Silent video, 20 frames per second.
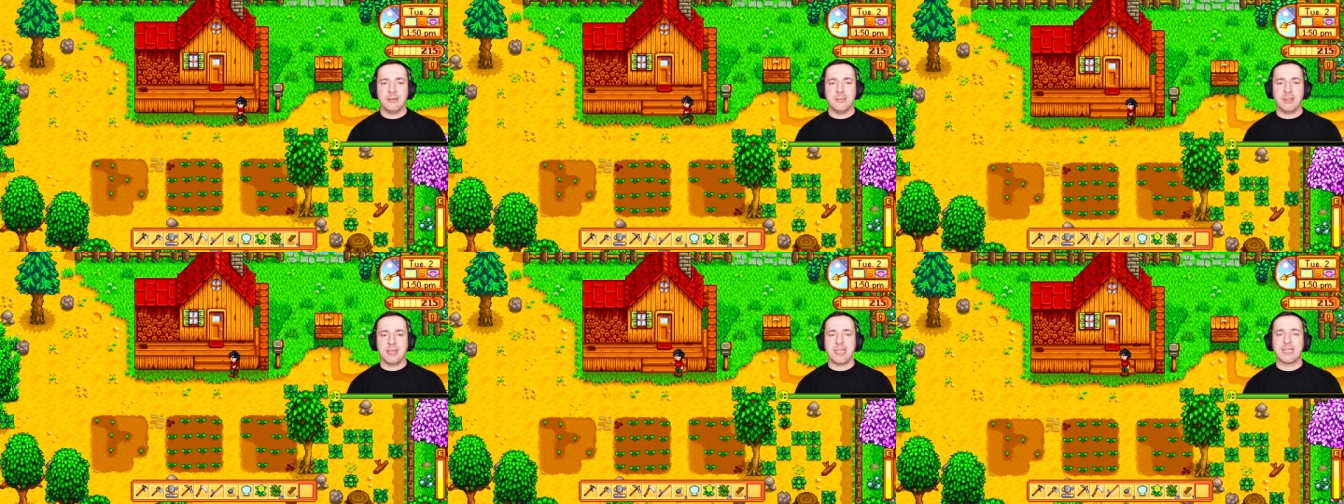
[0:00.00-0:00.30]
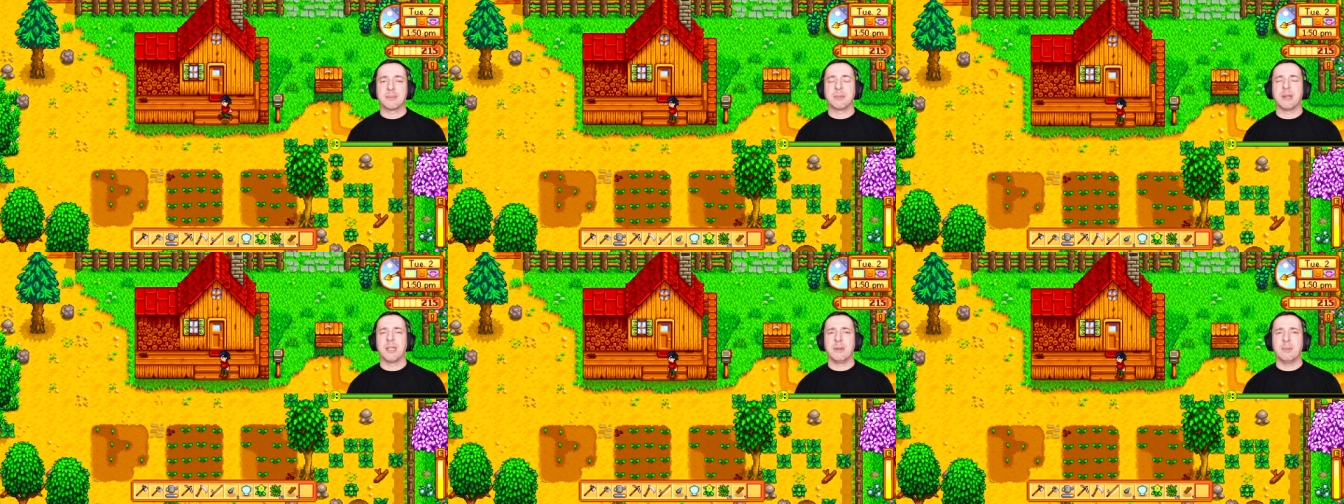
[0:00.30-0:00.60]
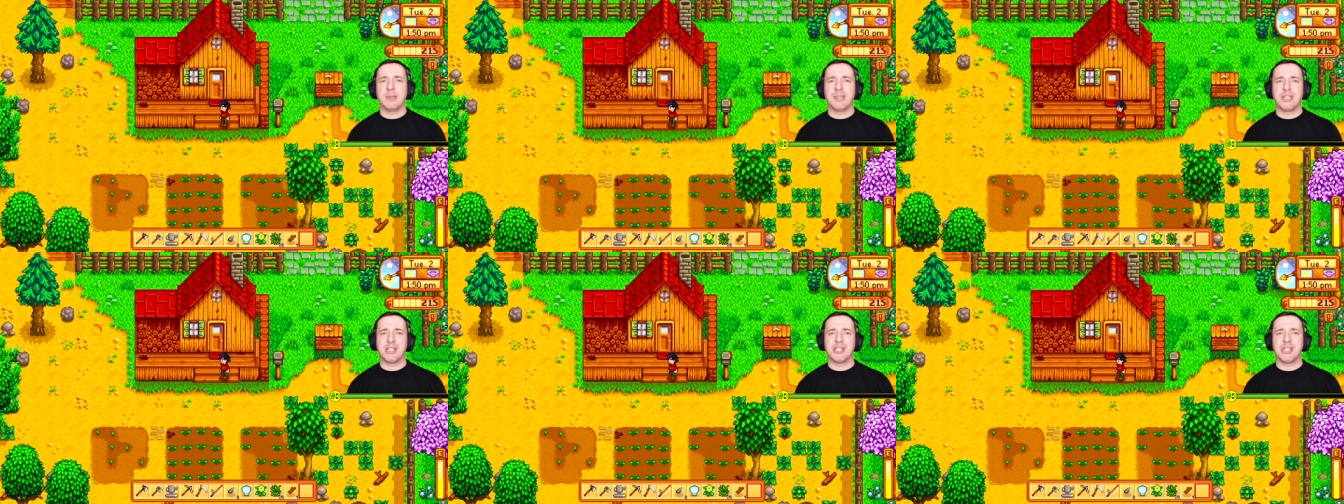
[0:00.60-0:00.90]
But that's why
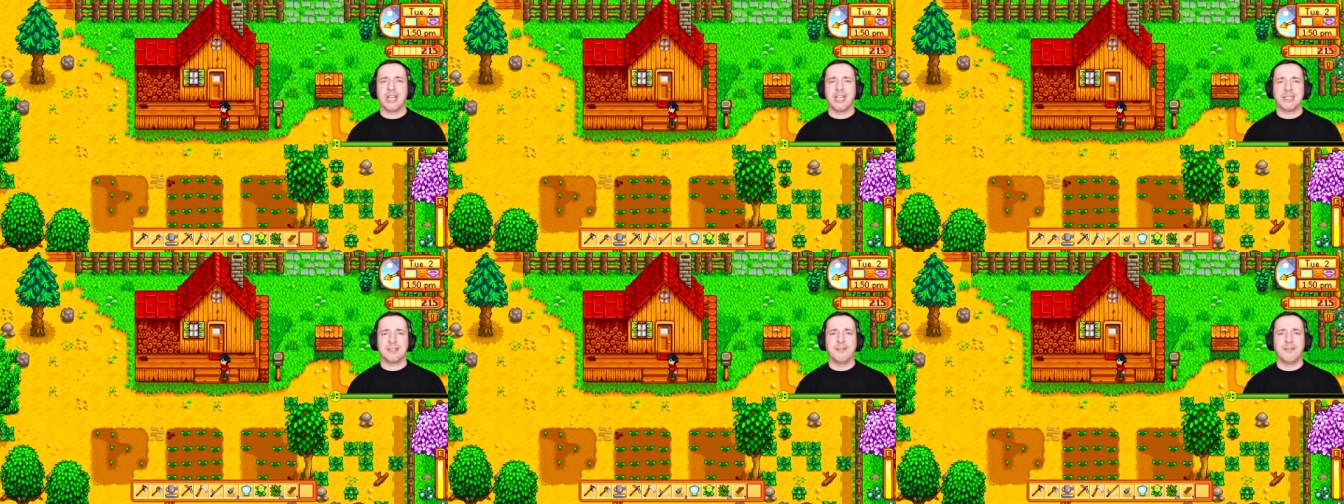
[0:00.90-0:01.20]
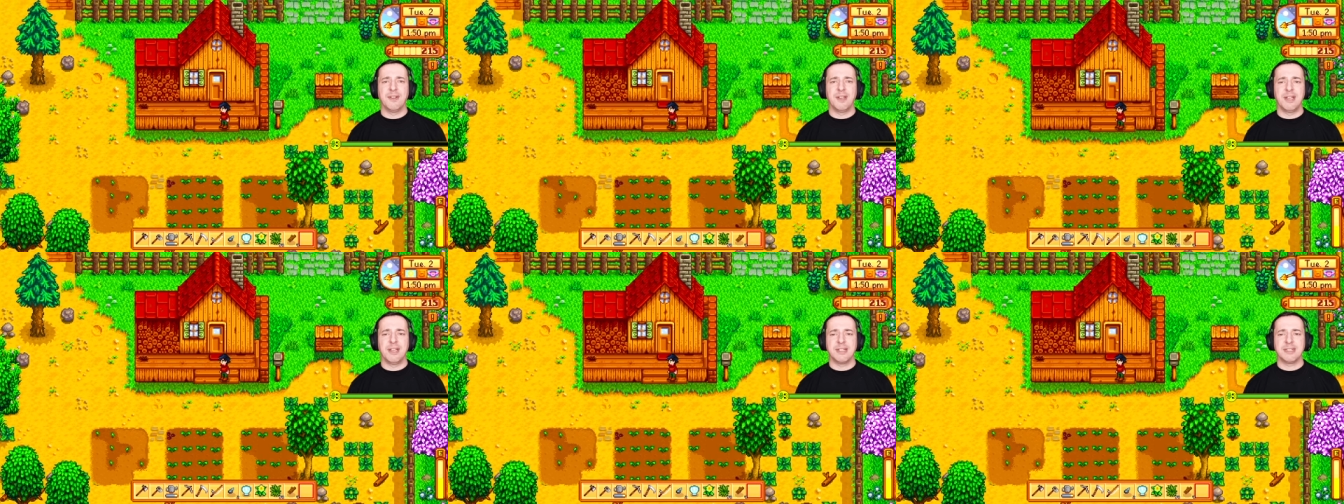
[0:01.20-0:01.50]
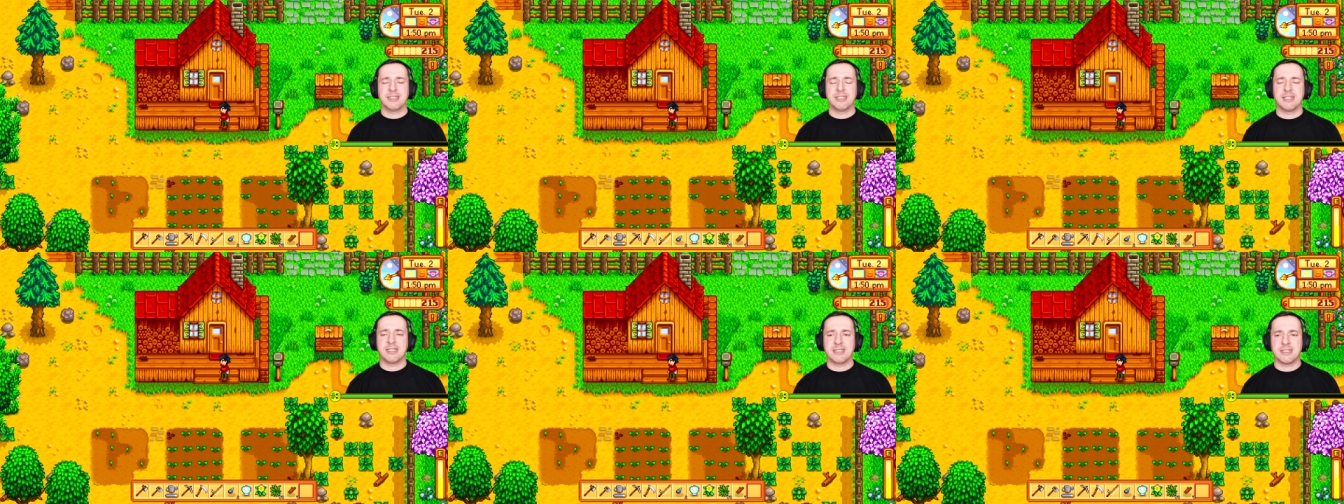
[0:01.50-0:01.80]
you want the chest
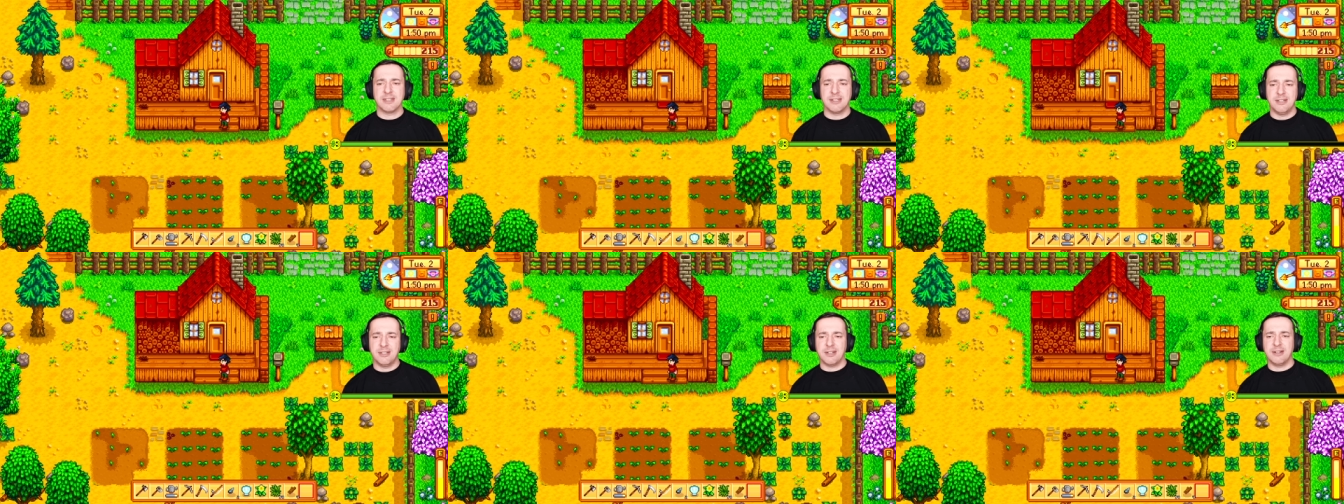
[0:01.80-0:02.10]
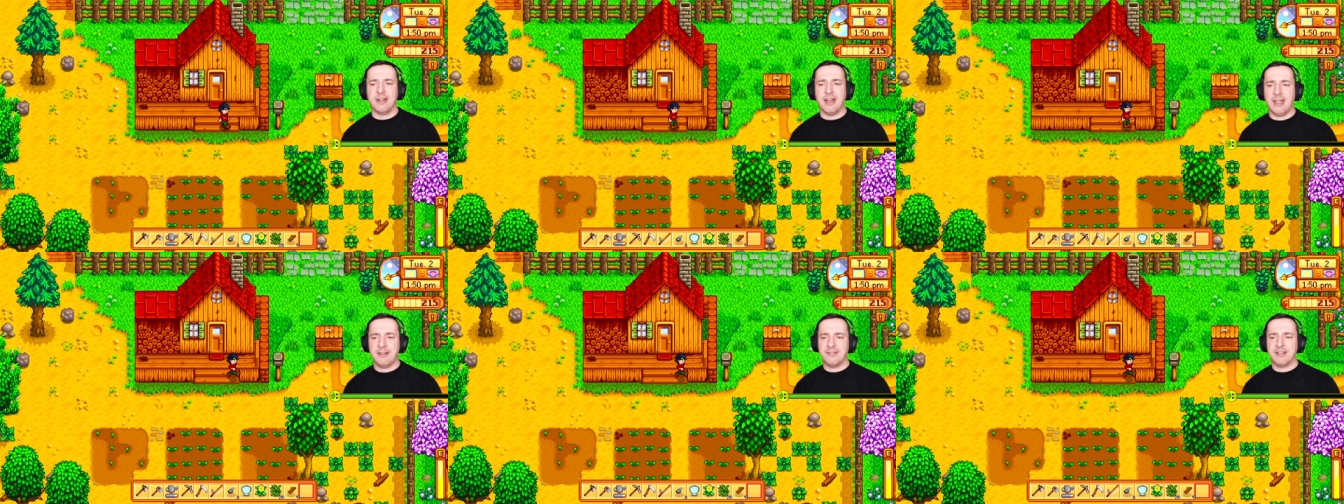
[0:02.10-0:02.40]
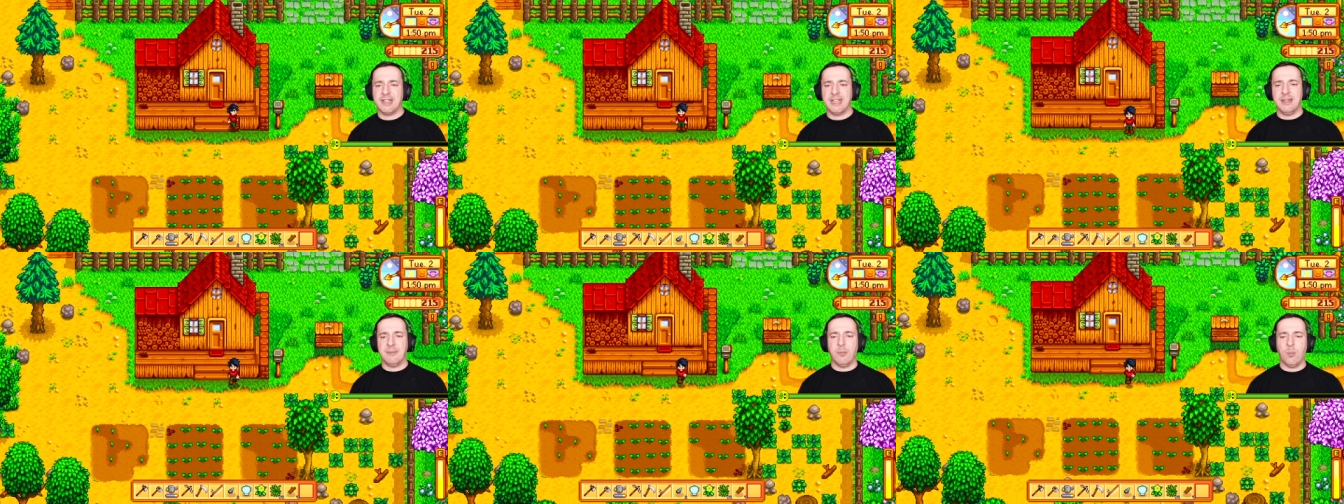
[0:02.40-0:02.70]
first so you don't have
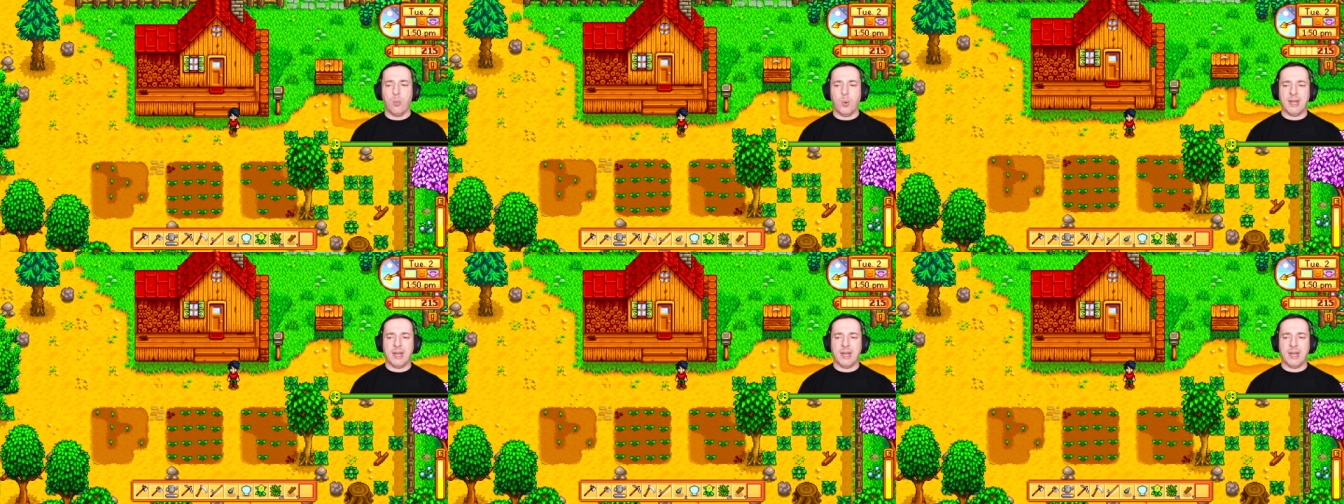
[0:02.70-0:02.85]
to keep